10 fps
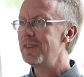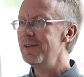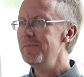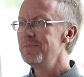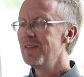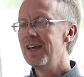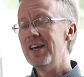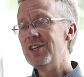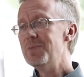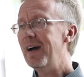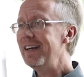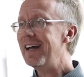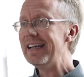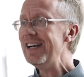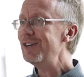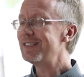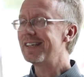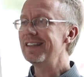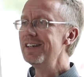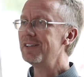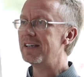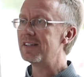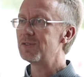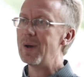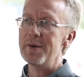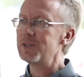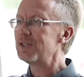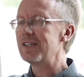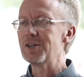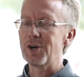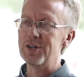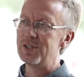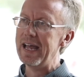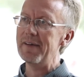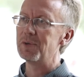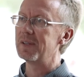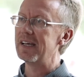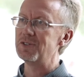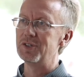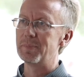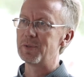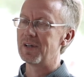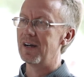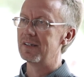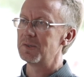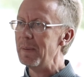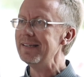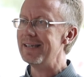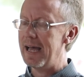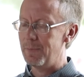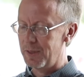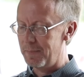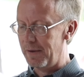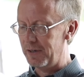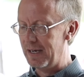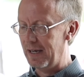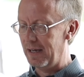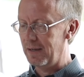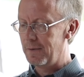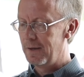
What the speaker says: with Him, you might not hear as clearly. And so I would just encourage you, have a relationship with God. Spend time with Him every day.